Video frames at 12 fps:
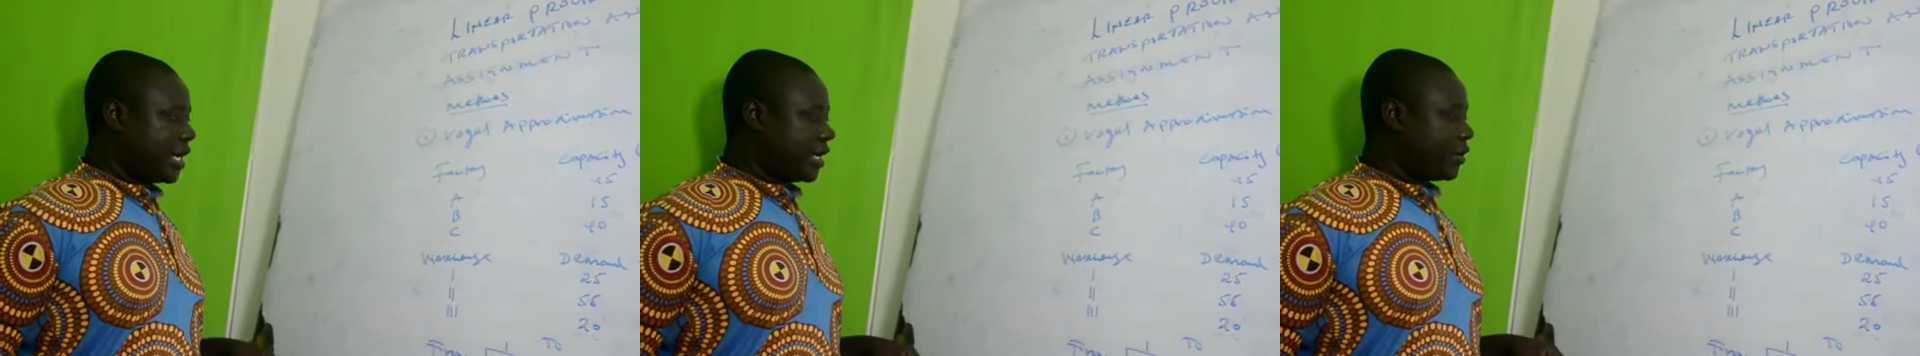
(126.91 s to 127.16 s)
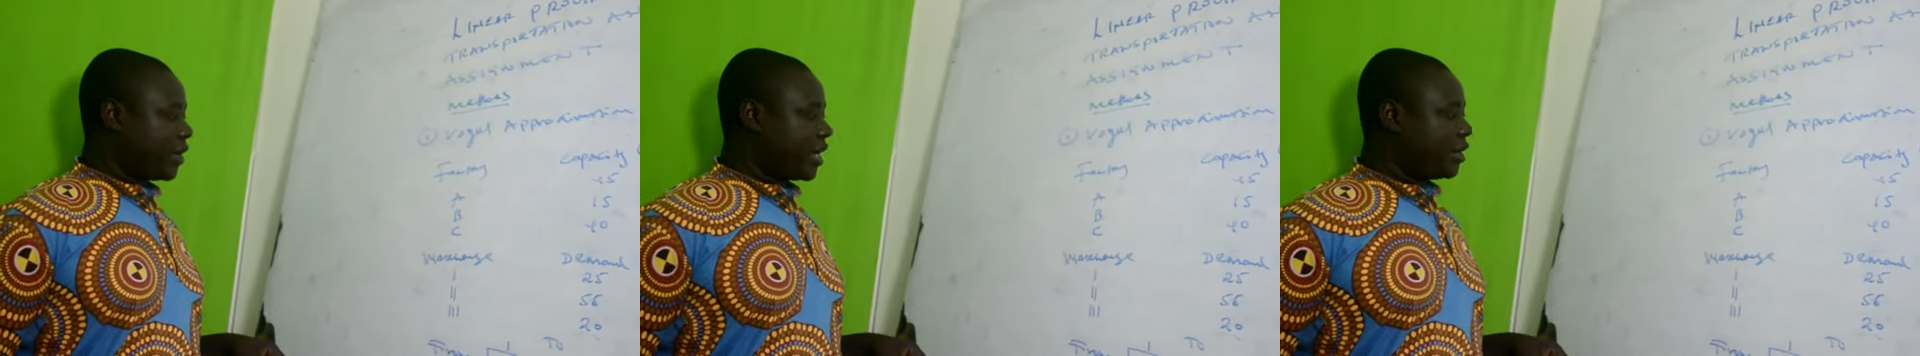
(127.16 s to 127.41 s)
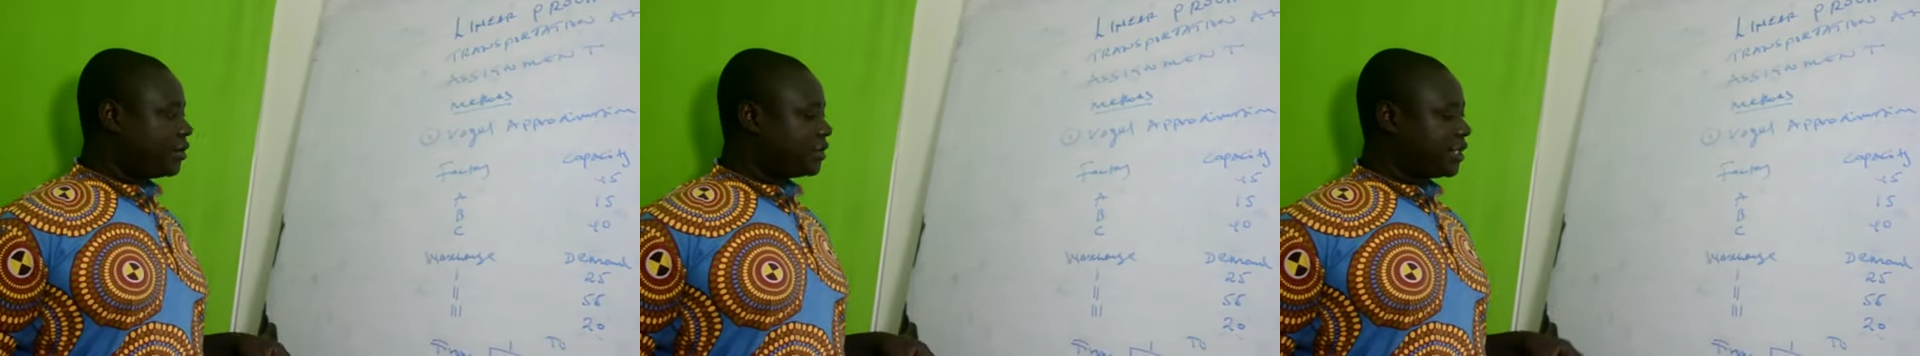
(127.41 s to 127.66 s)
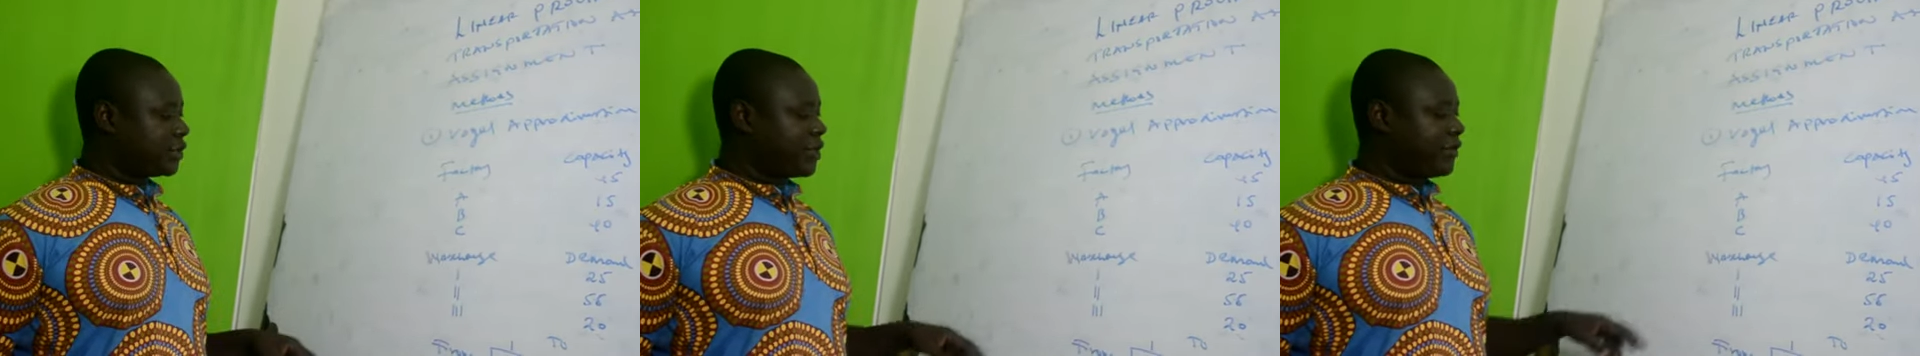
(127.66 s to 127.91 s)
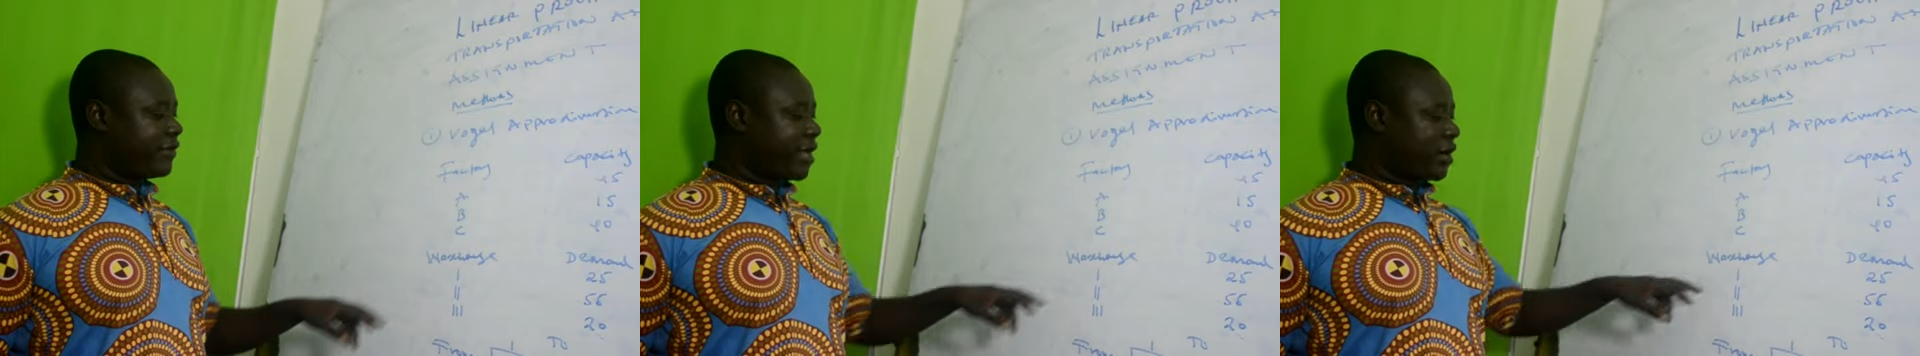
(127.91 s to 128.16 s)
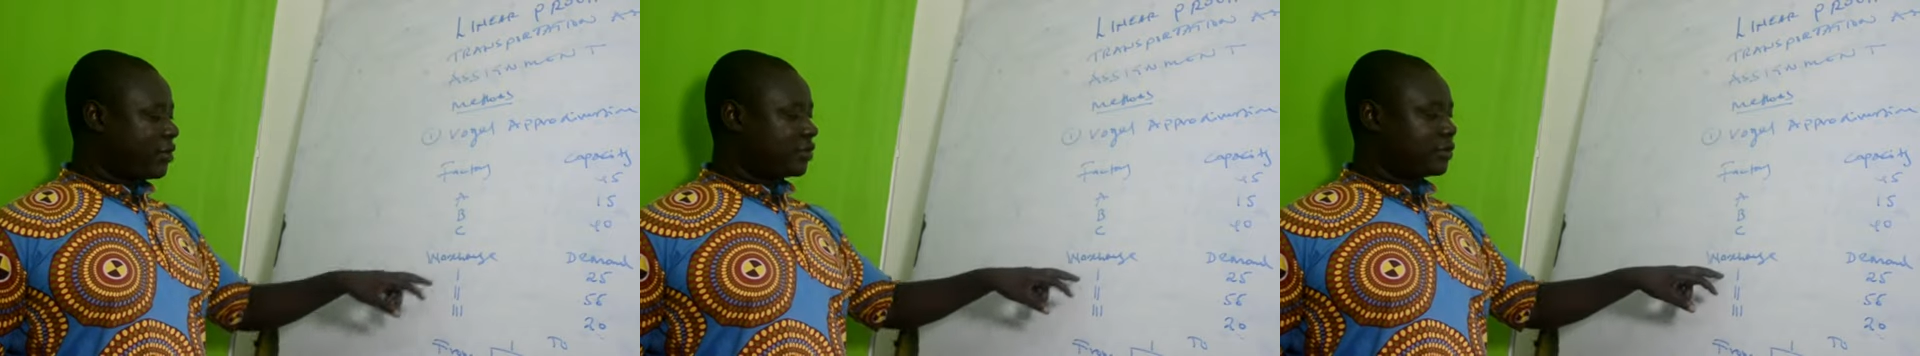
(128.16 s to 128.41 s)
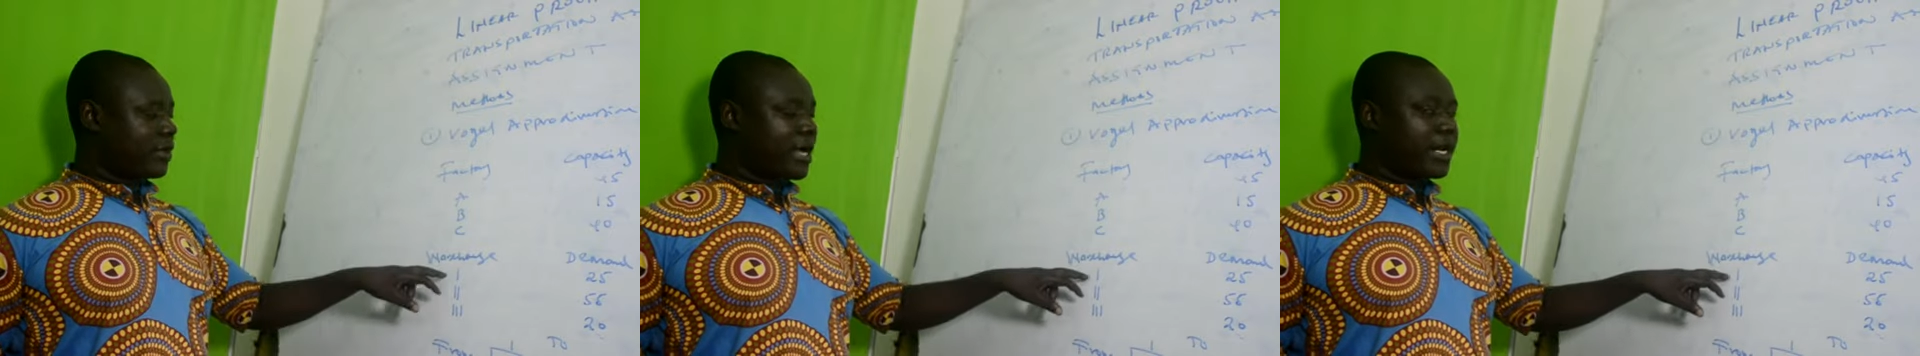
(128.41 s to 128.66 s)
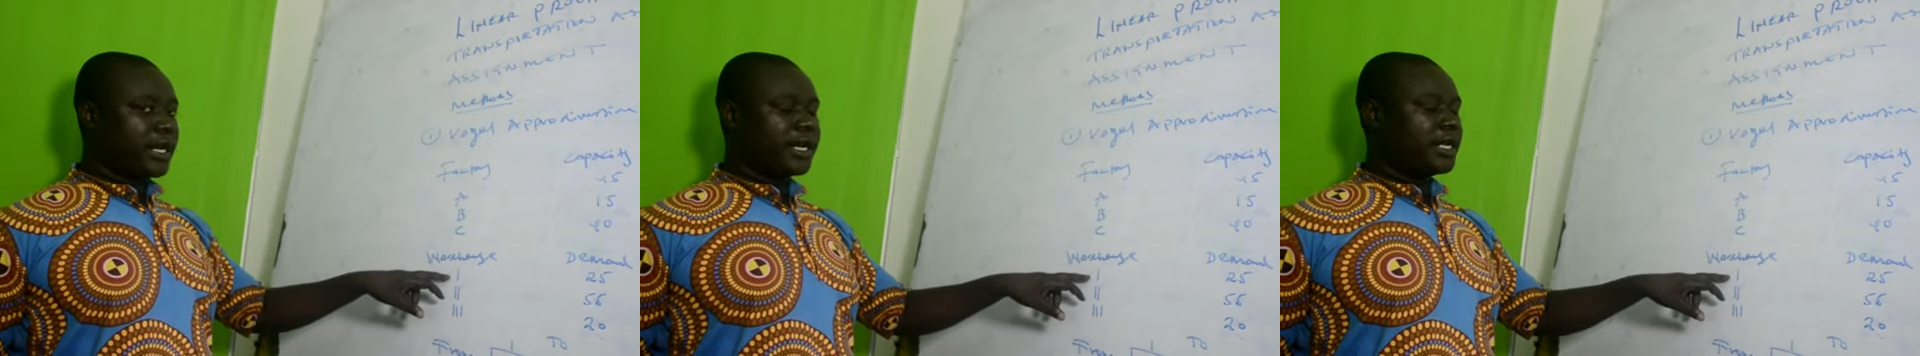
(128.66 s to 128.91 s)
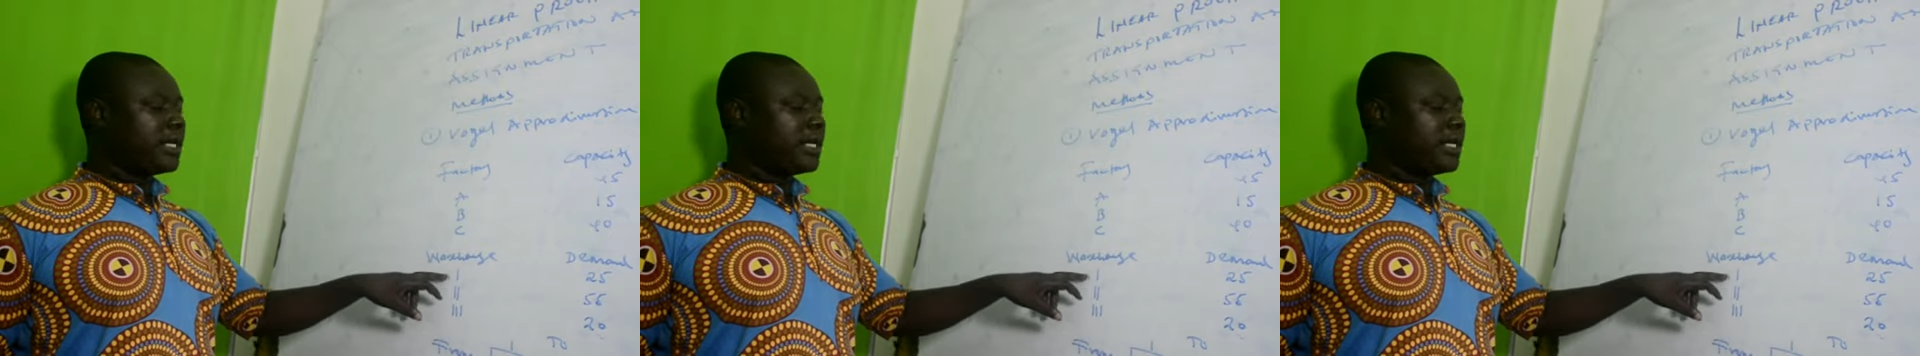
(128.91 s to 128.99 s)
And warehouses, we have warehouse 1,